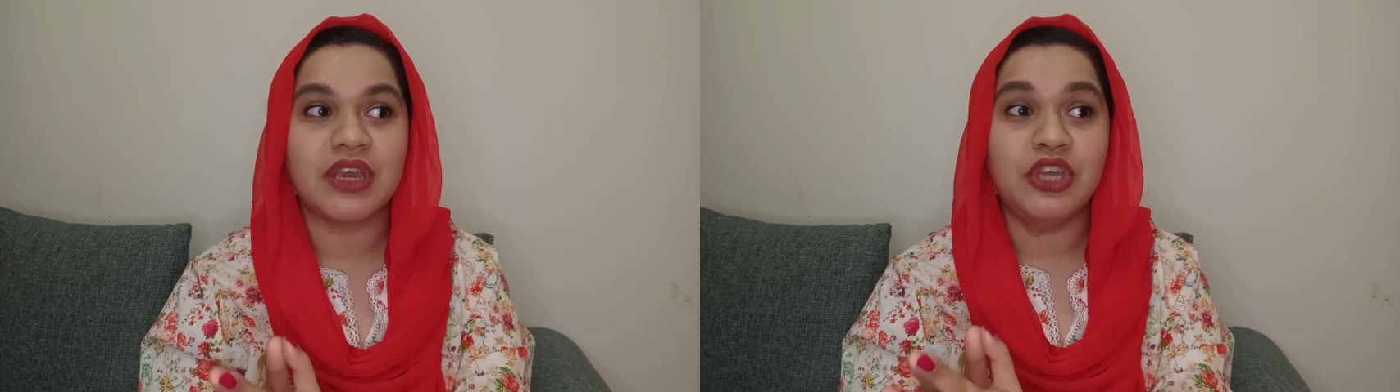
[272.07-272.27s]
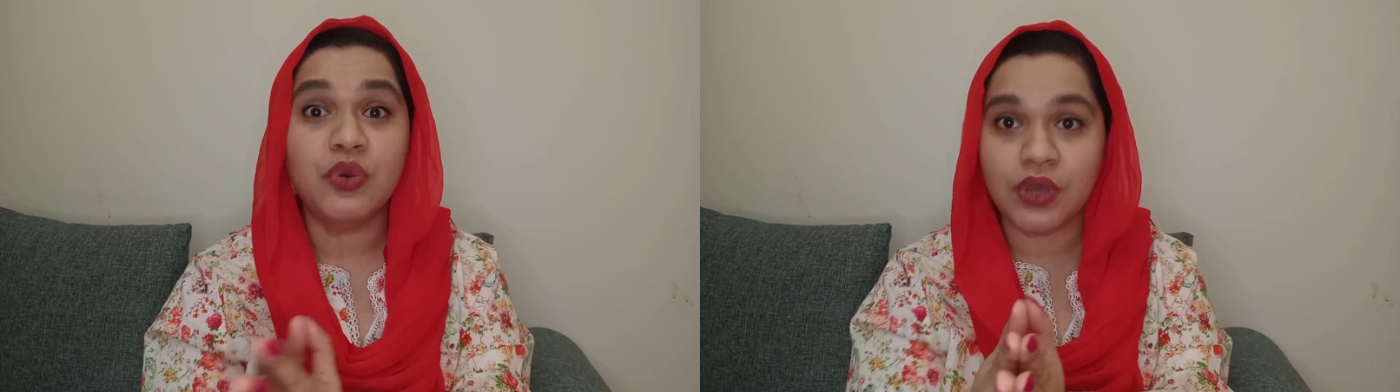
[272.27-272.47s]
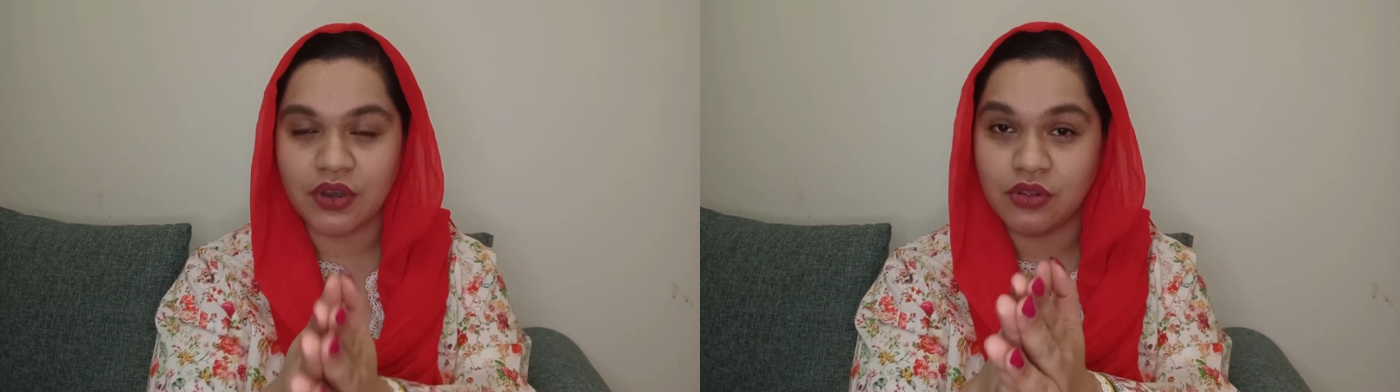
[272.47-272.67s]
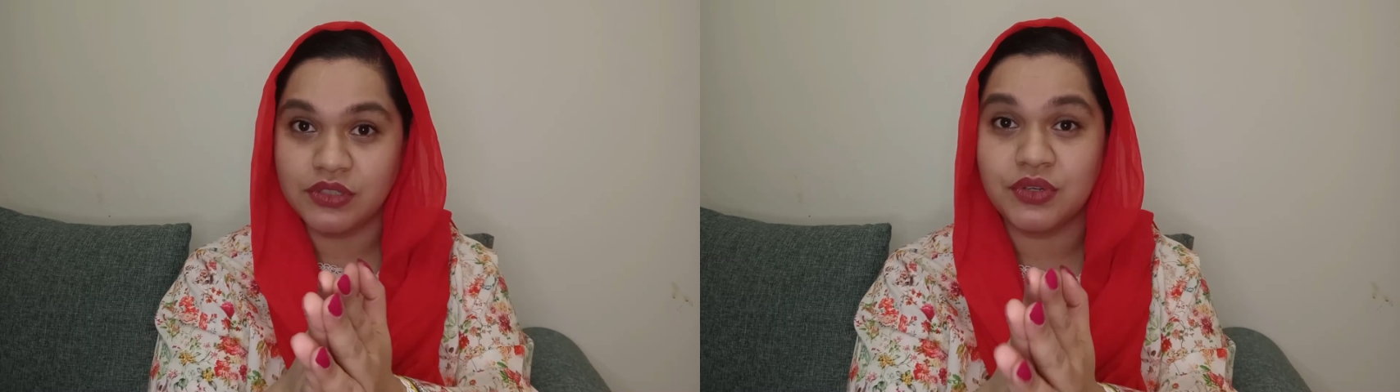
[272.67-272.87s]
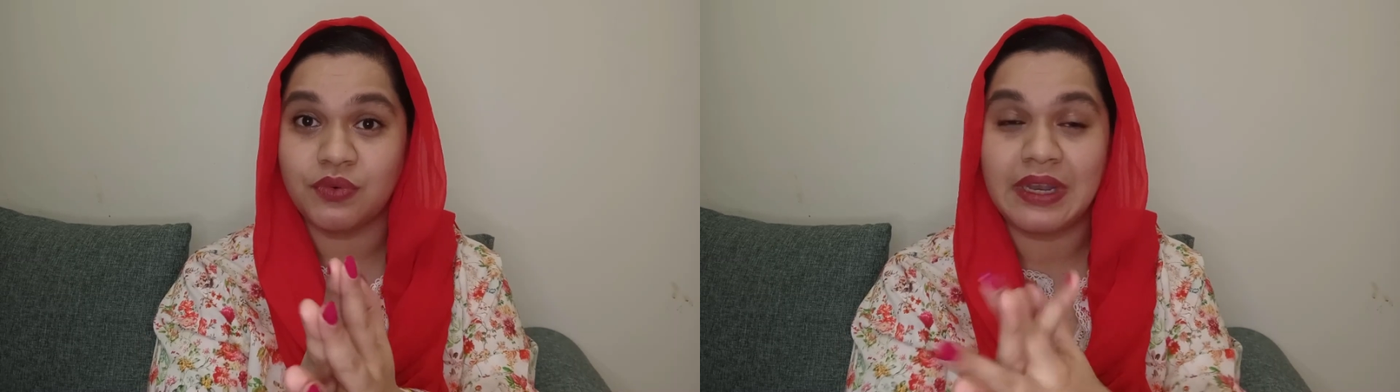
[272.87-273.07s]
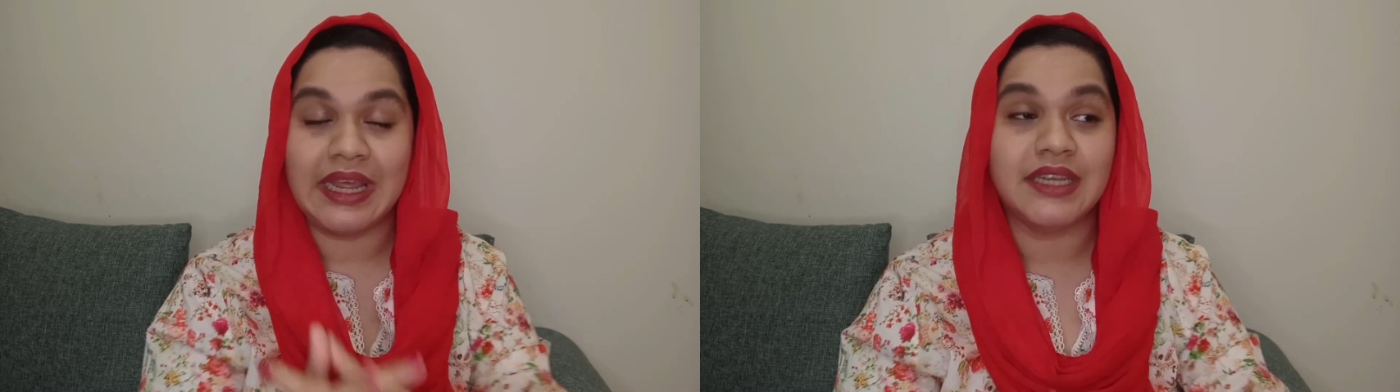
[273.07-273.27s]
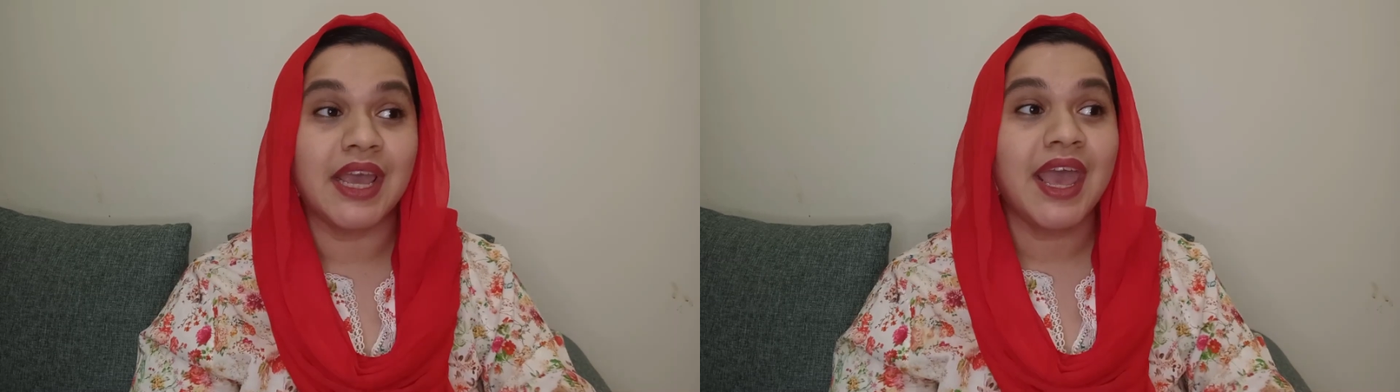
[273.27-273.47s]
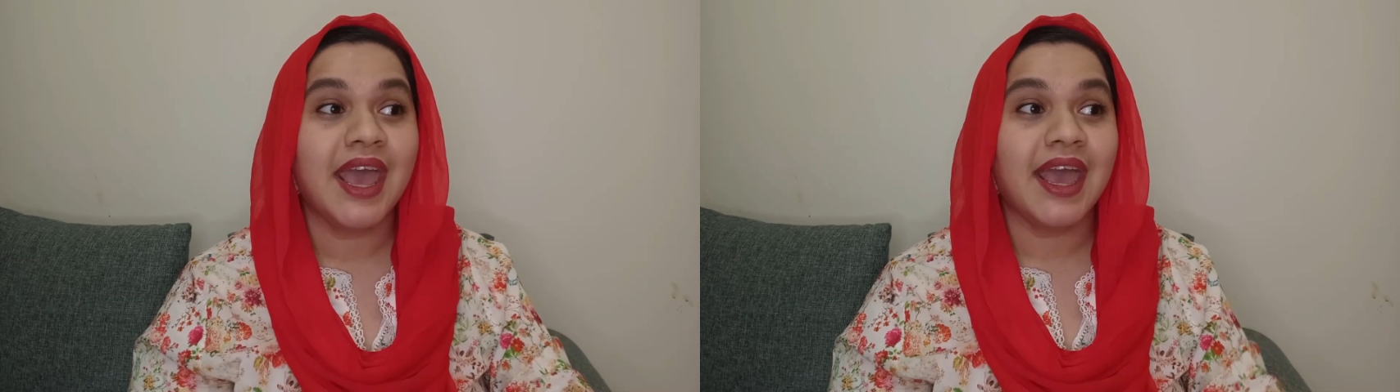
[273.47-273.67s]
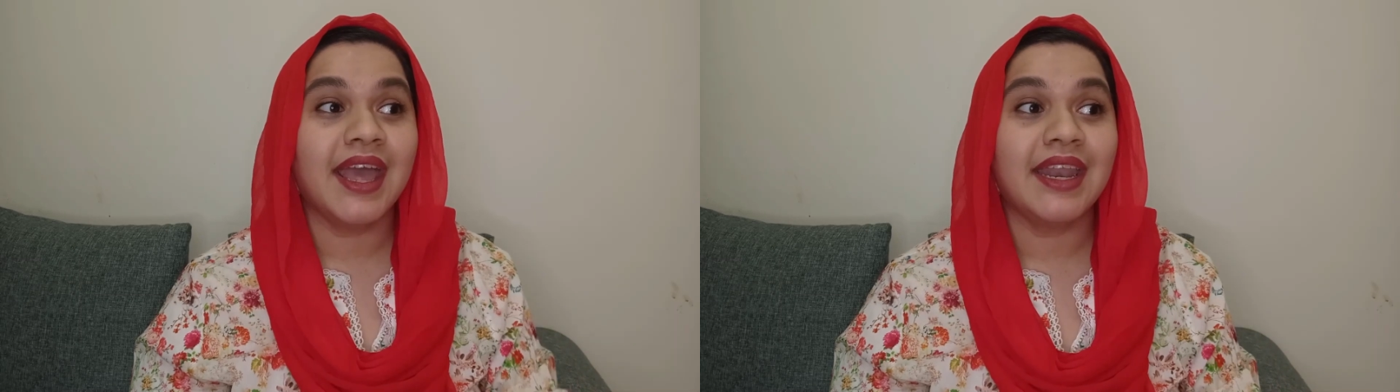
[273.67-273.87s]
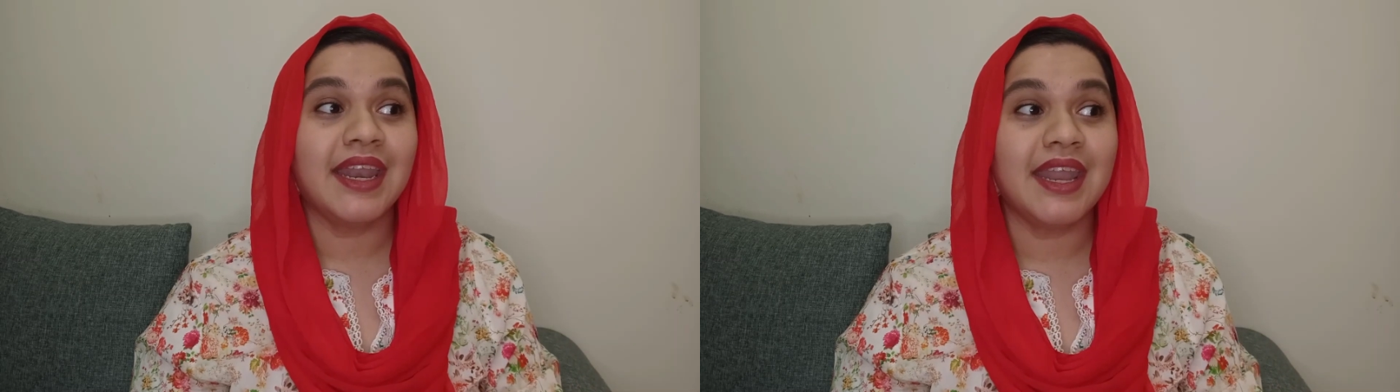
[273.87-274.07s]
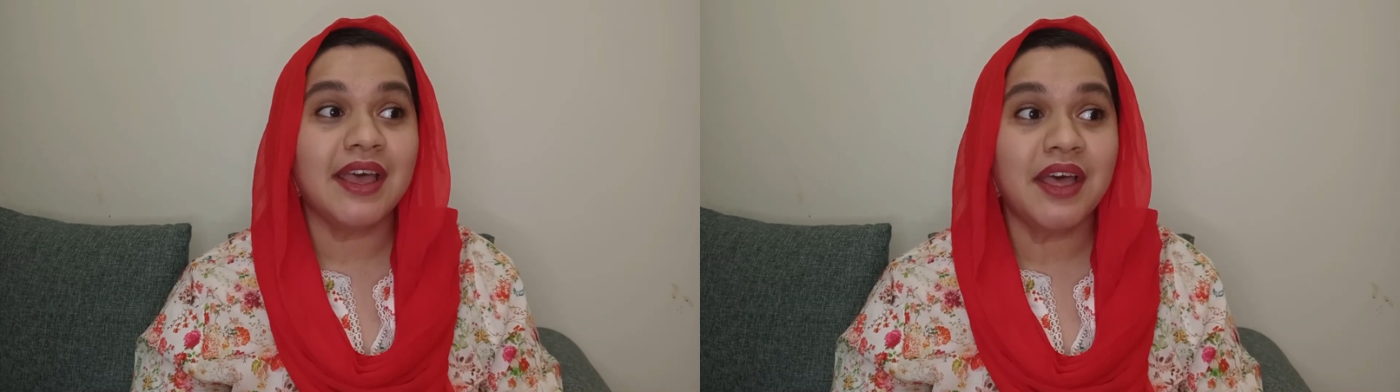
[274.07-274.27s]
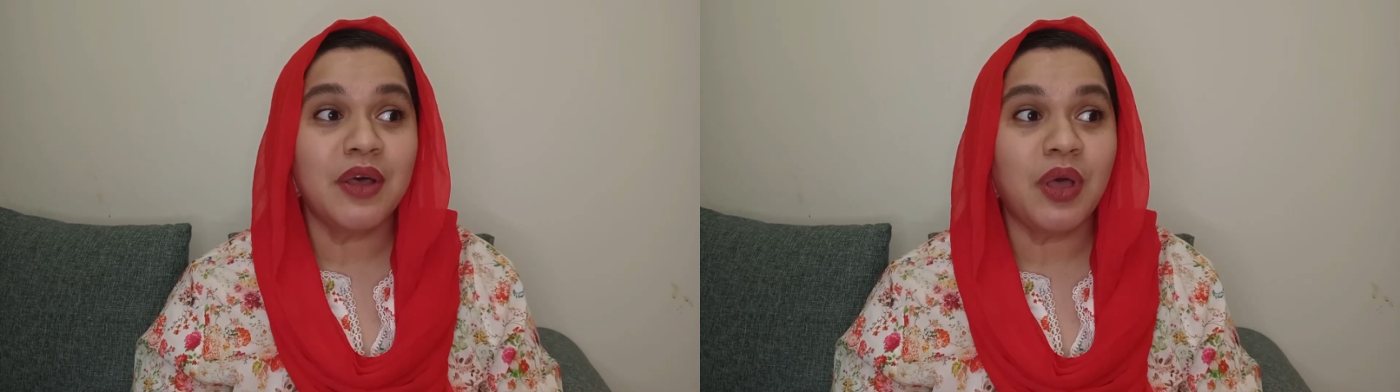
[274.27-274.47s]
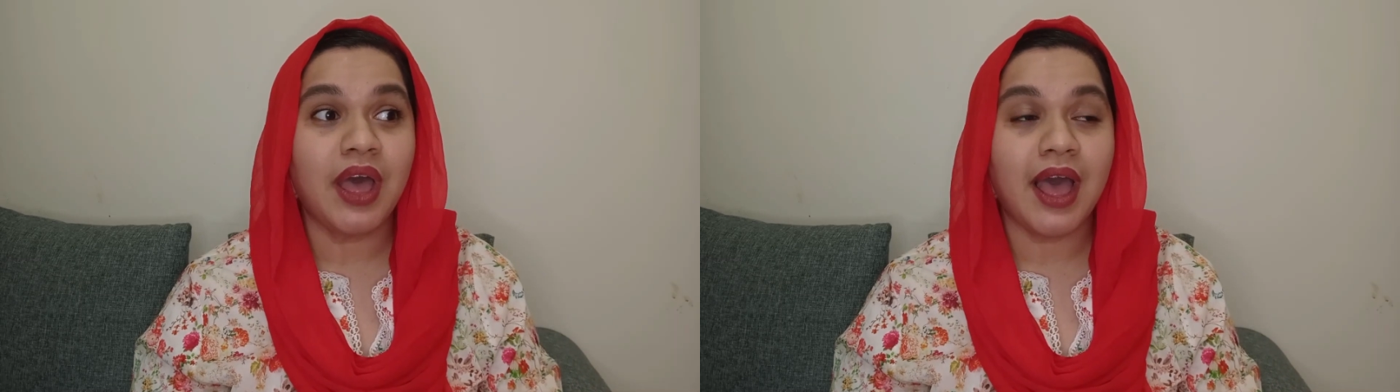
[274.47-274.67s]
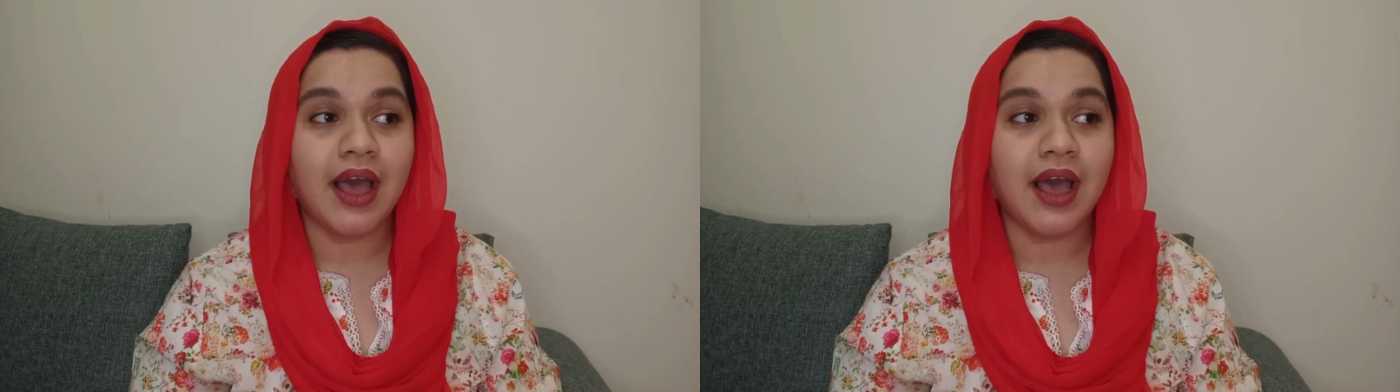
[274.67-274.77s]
you can also relate and uh,